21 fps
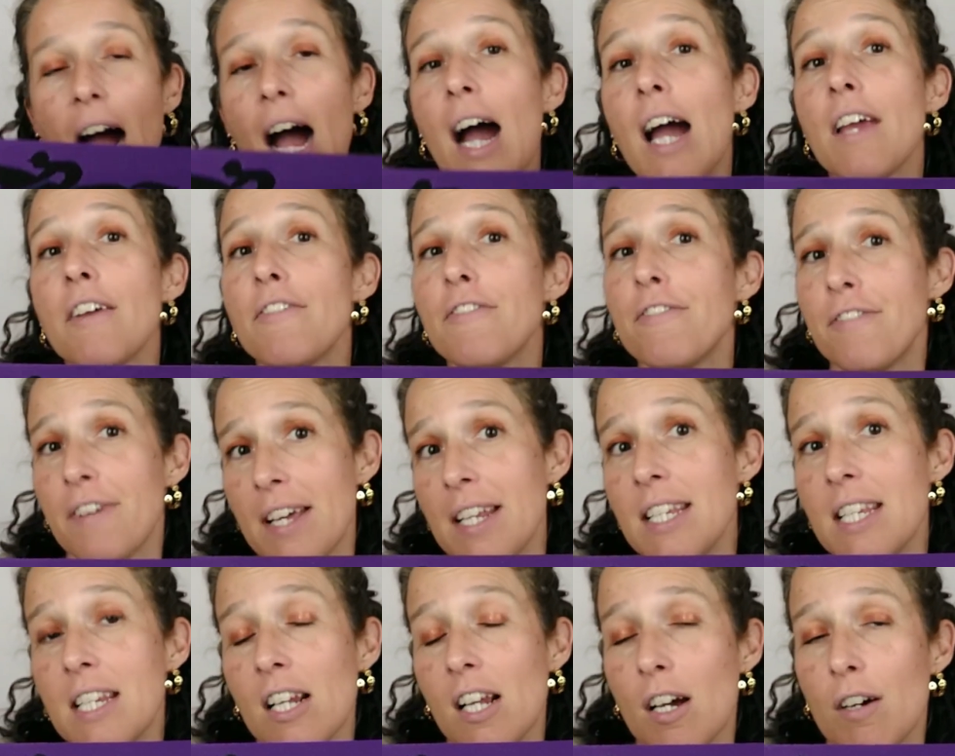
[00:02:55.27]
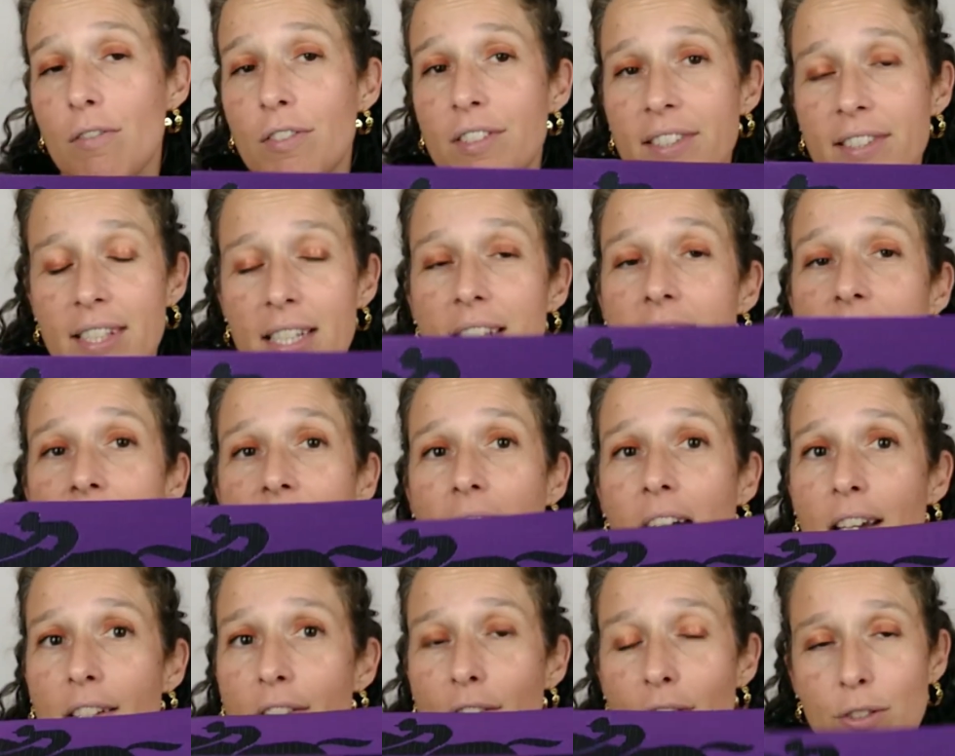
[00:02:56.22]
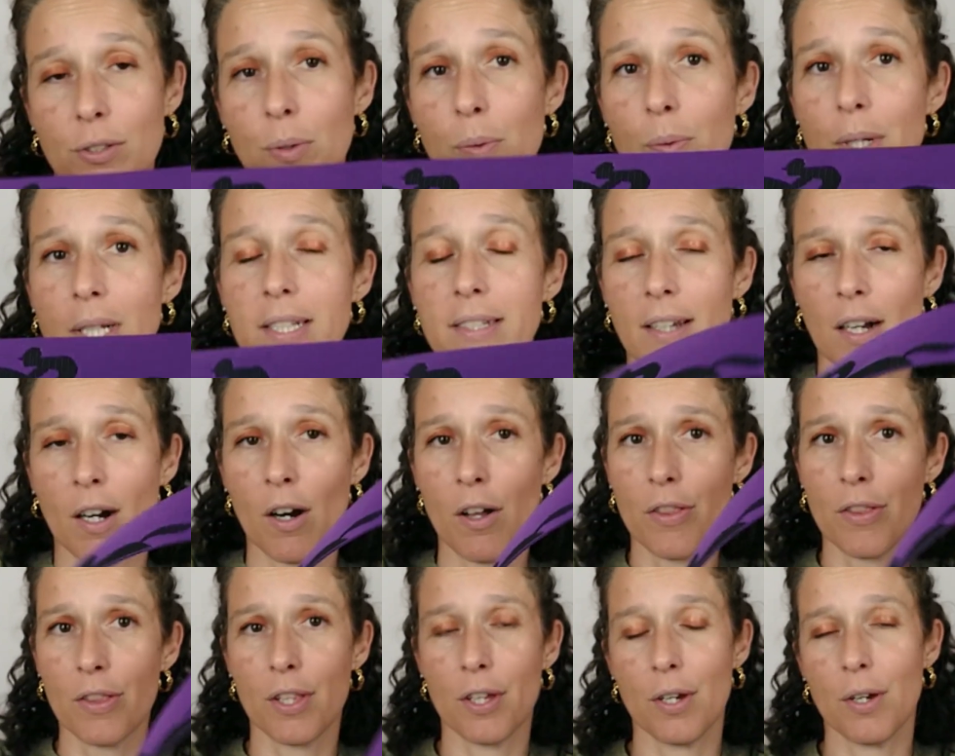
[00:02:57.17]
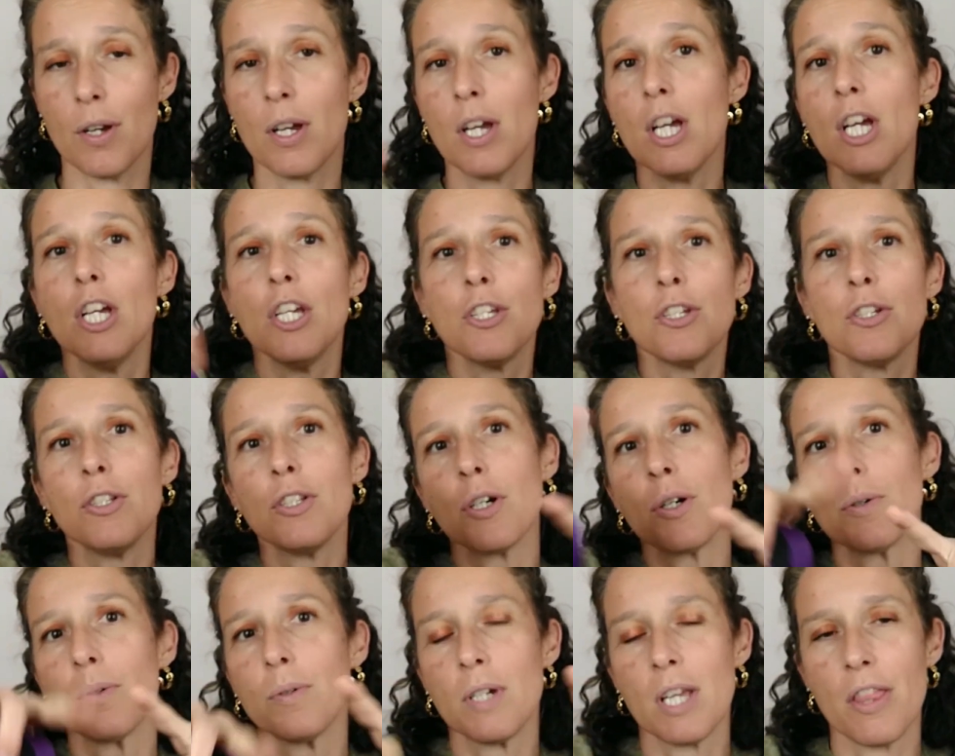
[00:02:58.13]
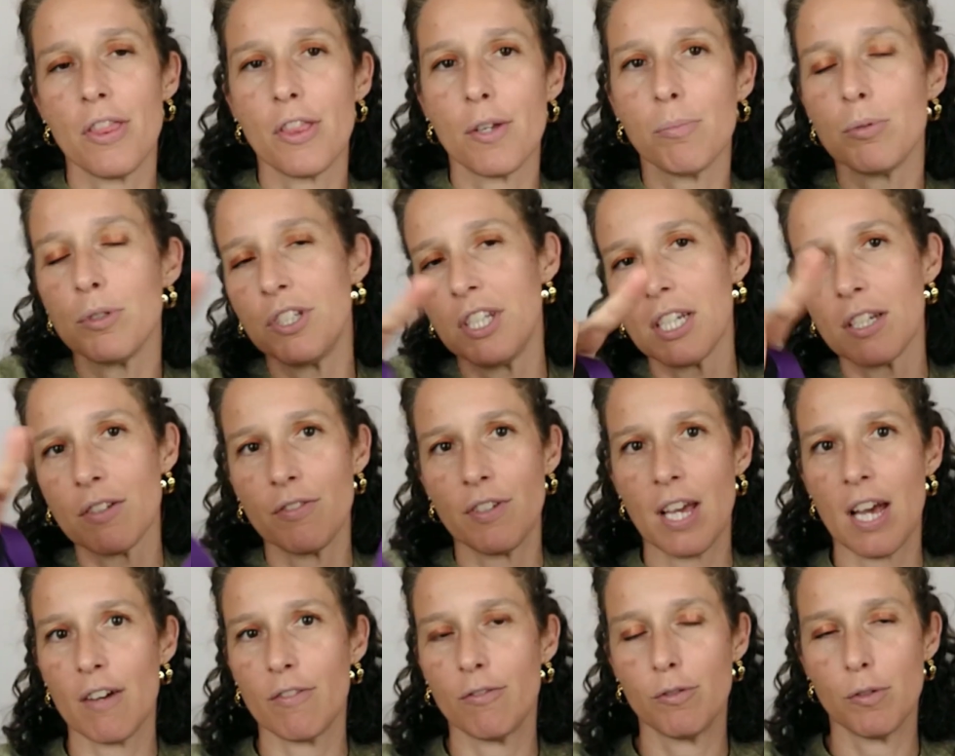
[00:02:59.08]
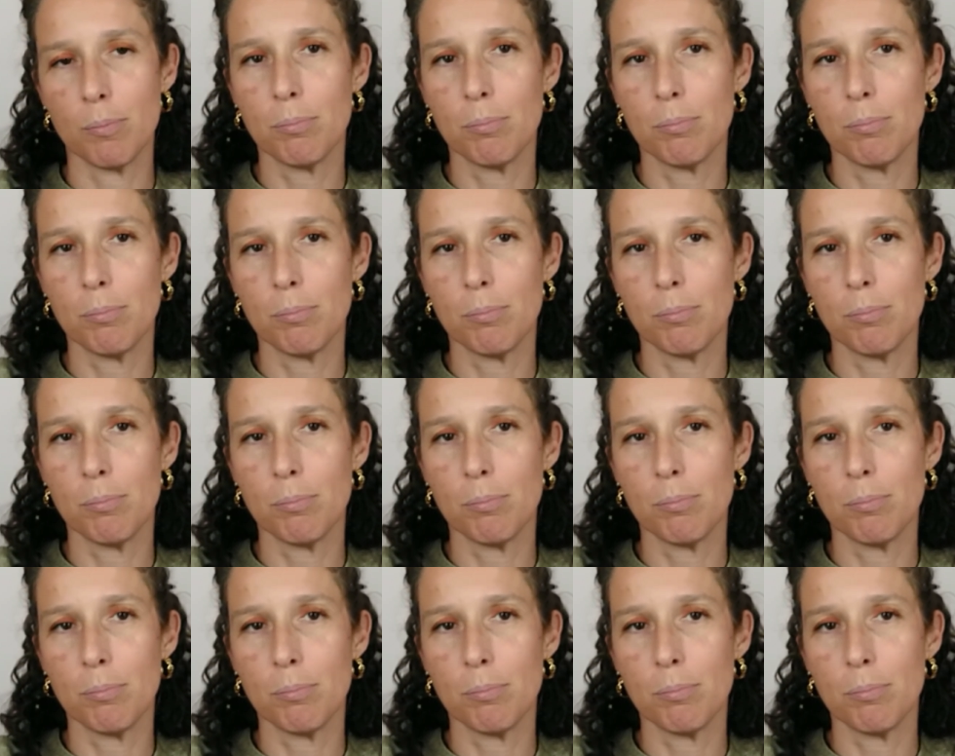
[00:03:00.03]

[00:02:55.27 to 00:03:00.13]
I fell in love since I saw it on the, you know, in the boutique they have